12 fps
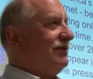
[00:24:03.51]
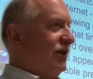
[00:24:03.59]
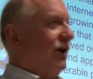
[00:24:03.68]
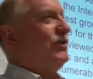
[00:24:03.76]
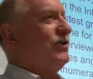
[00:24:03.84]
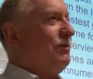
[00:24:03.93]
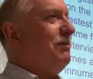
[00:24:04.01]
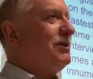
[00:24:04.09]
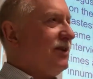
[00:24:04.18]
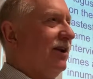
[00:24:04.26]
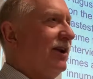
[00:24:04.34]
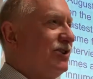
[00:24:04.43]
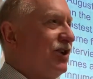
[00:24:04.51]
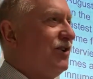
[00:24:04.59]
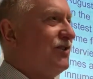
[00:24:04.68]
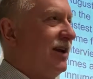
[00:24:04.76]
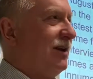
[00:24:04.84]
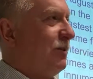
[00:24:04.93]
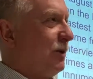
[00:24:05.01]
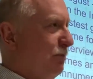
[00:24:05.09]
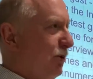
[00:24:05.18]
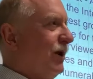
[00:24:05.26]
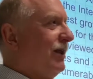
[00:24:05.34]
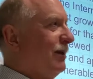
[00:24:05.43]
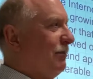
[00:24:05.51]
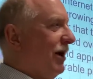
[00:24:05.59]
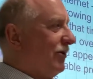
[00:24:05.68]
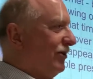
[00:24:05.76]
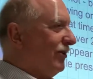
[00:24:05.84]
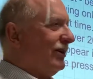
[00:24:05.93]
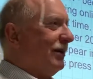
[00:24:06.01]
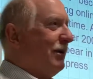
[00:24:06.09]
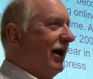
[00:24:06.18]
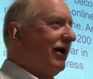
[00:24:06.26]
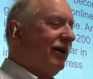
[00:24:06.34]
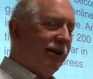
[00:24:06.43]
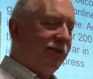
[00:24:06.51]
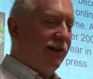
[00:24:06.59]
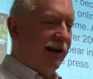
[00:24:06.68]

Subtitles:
there's the missile launchers and we're putting them out here on the patio."